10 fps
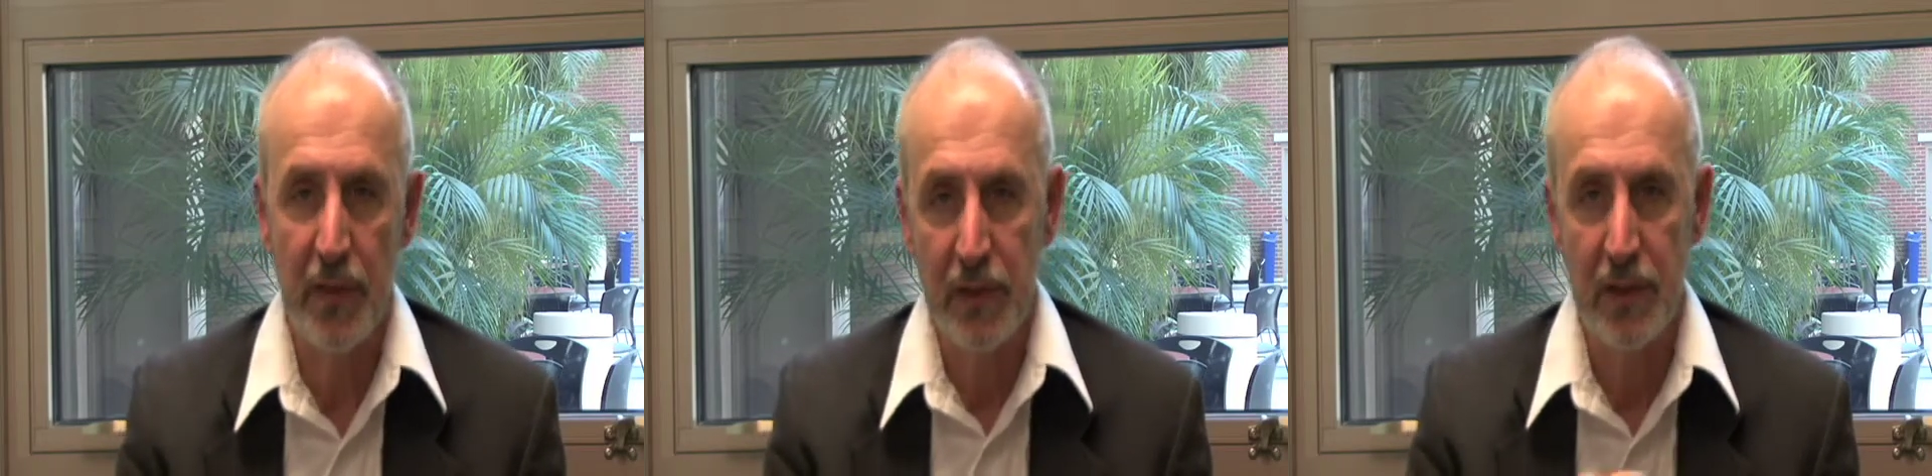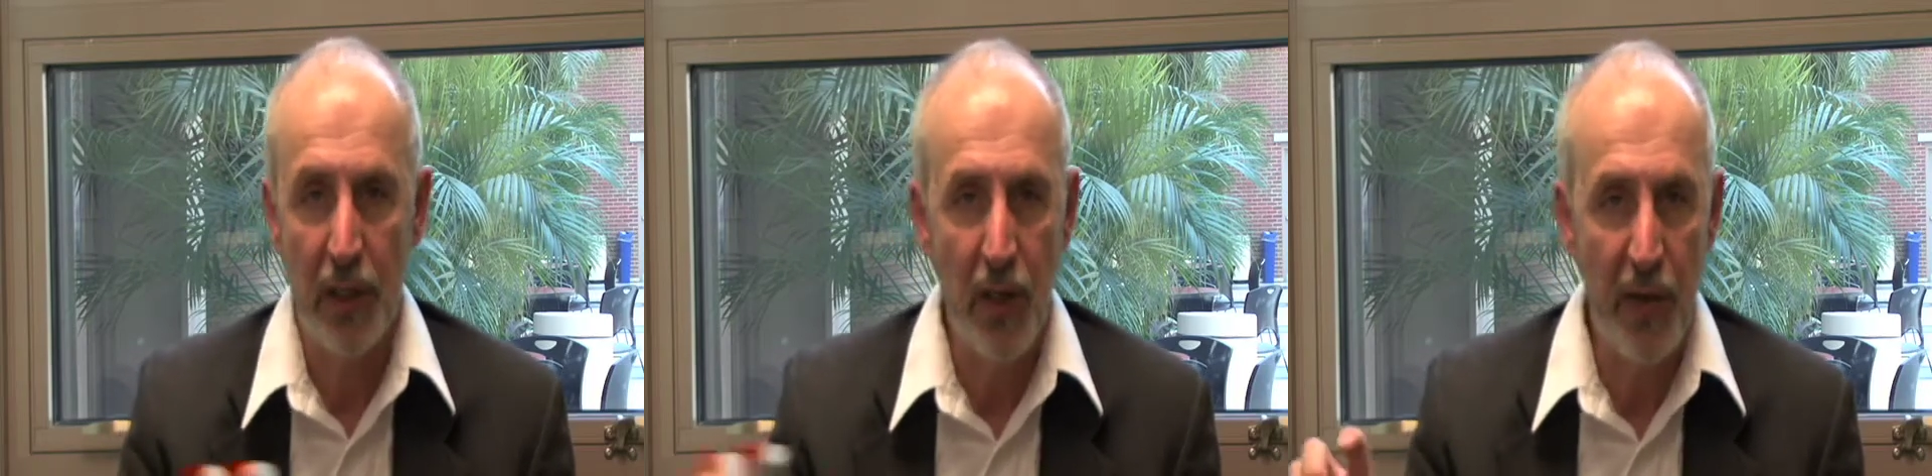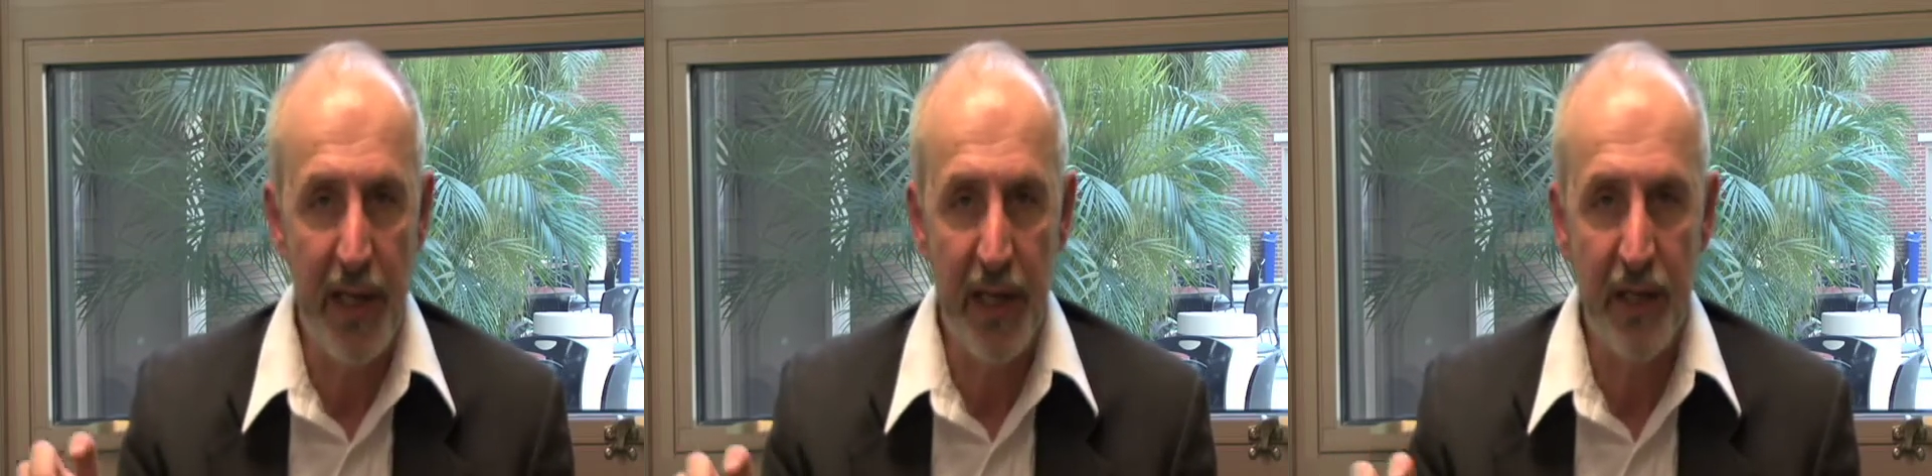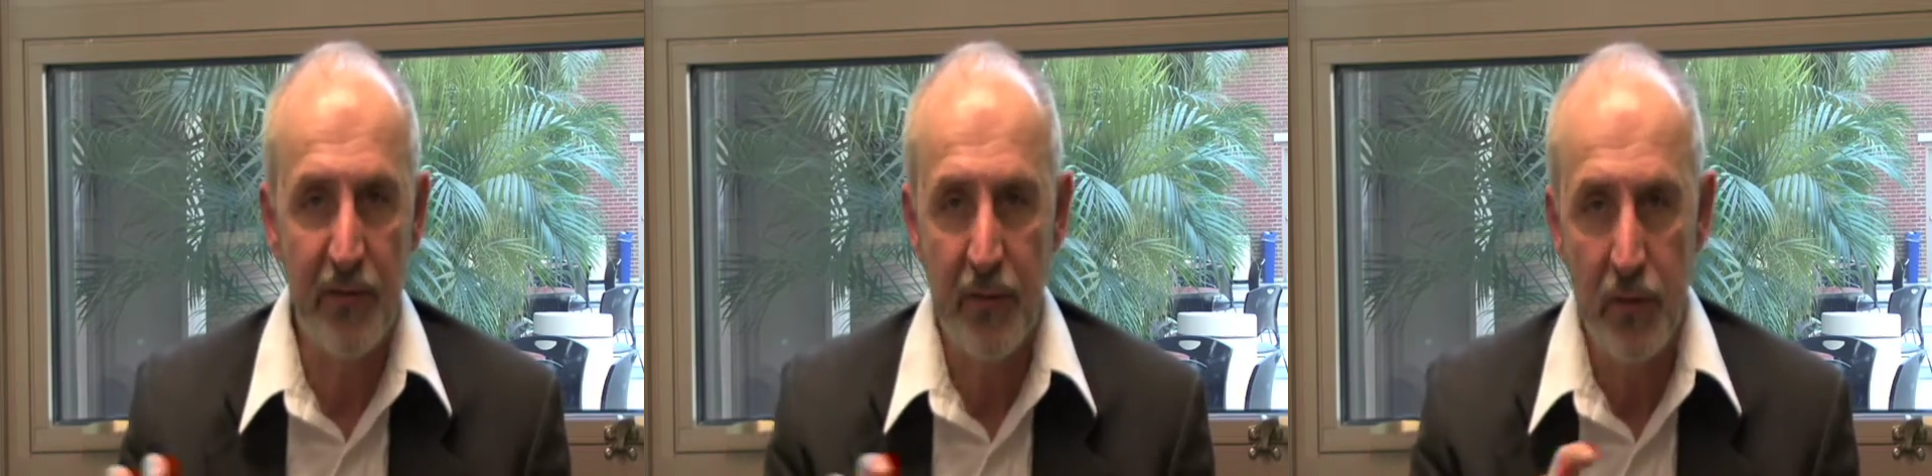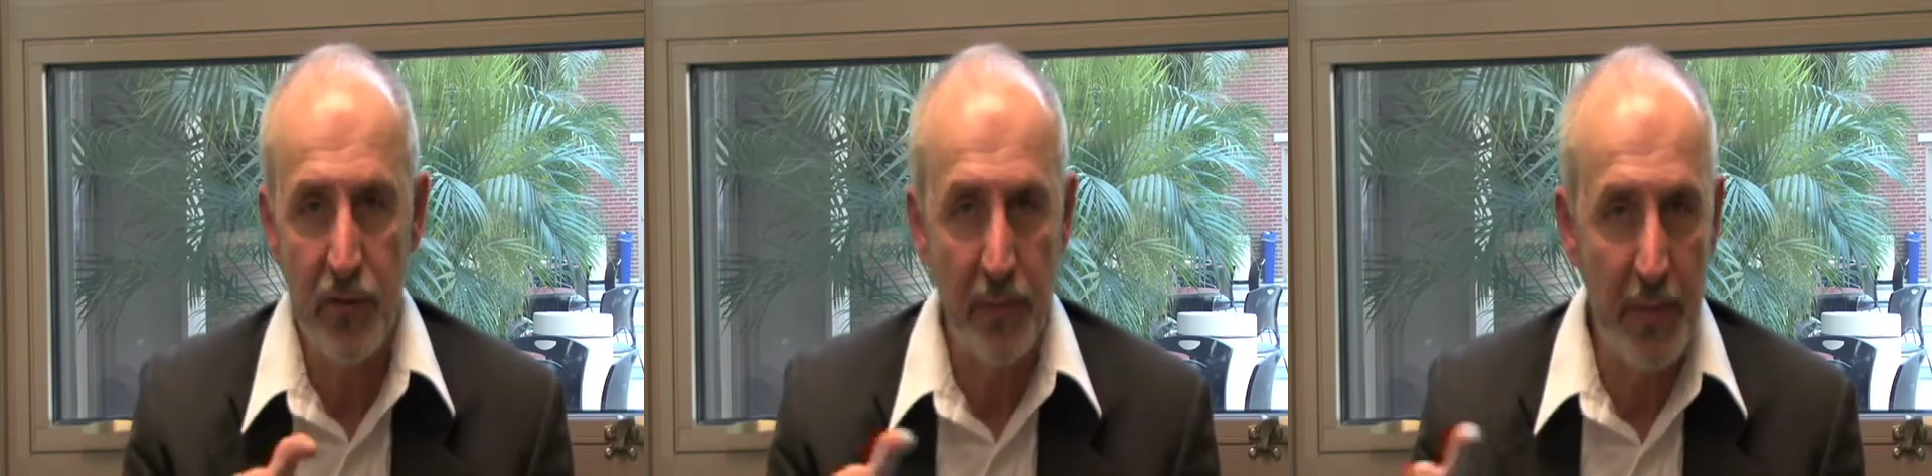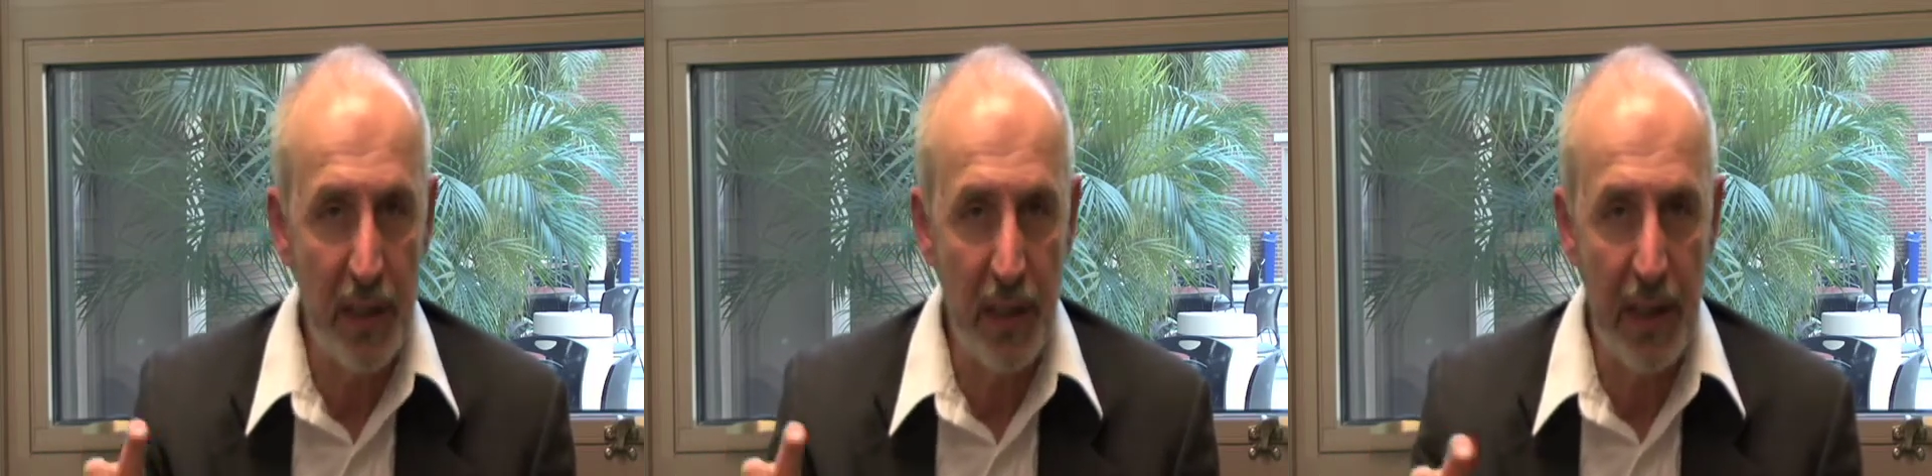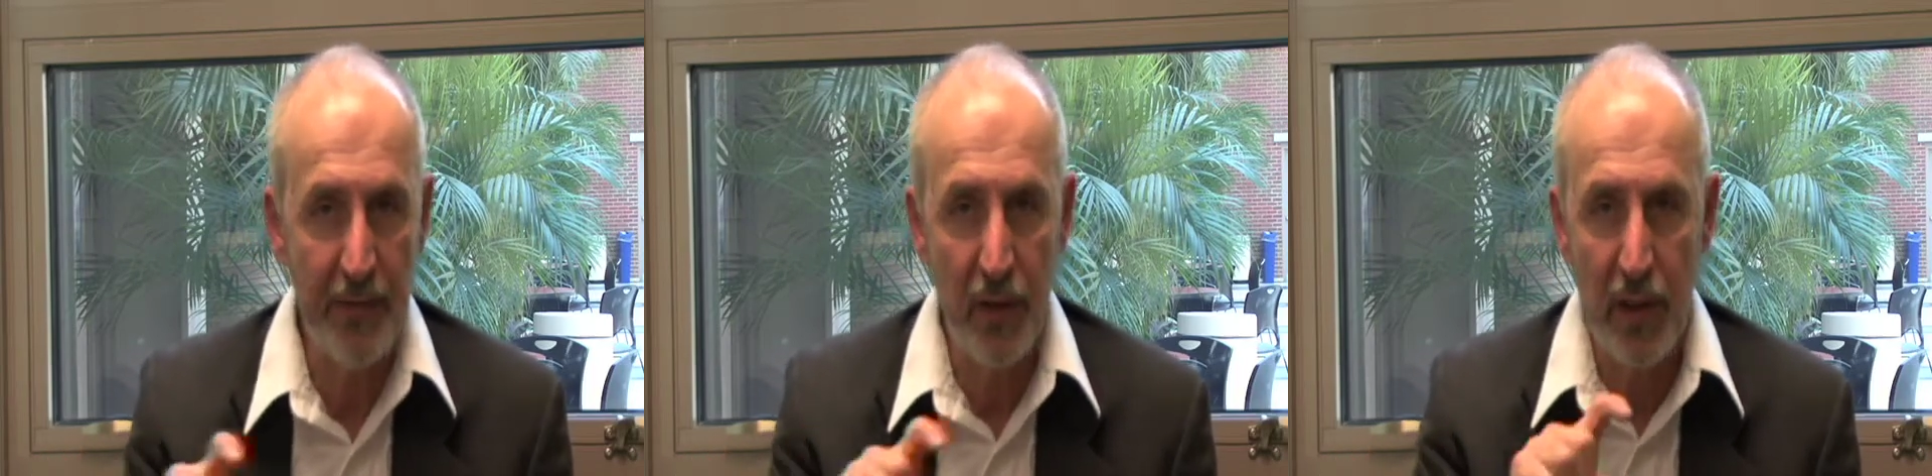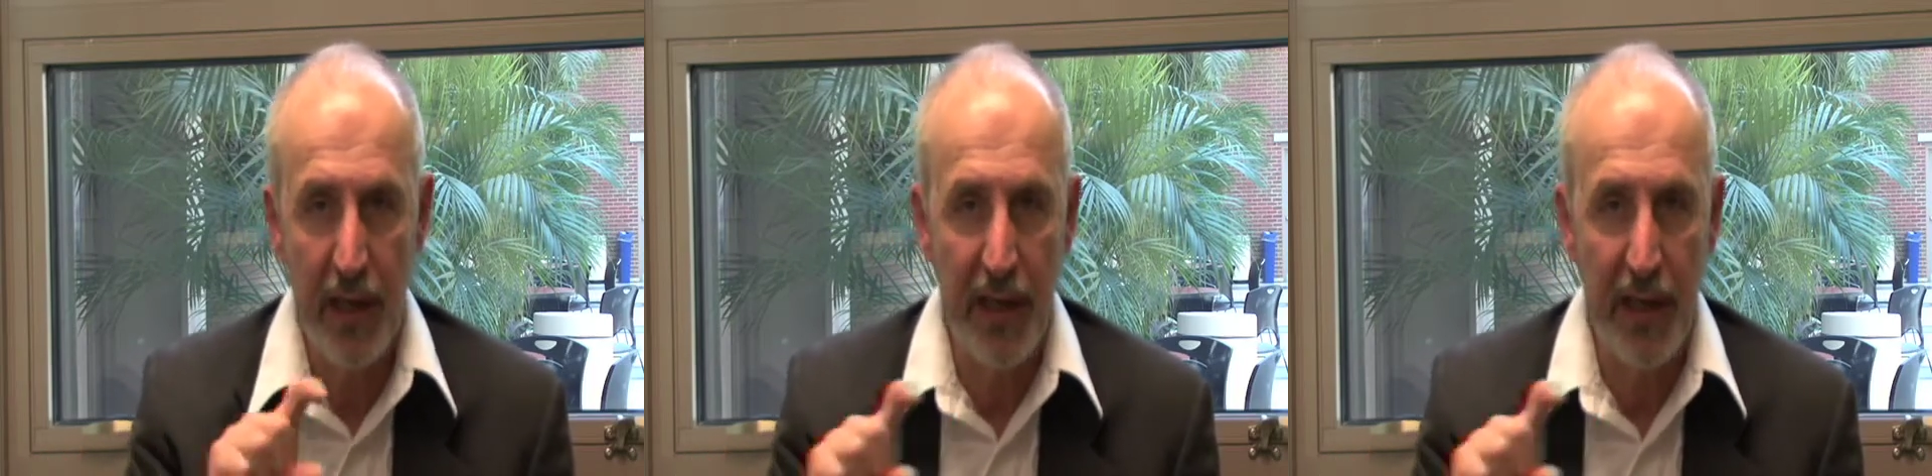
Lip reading: There's the low-hanging fruit, the middle level,